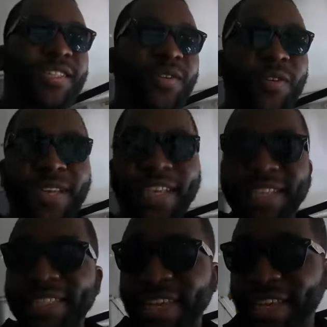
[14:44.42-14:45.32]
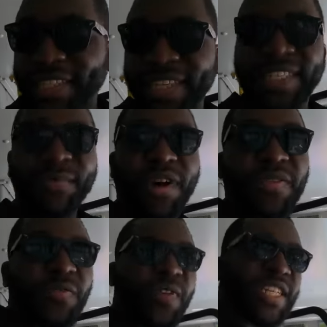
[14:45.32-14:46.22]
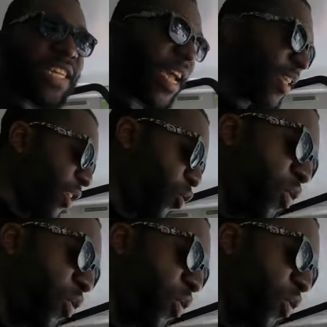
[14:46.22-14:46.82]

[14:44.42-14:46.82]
So he says it's about 3 Chinese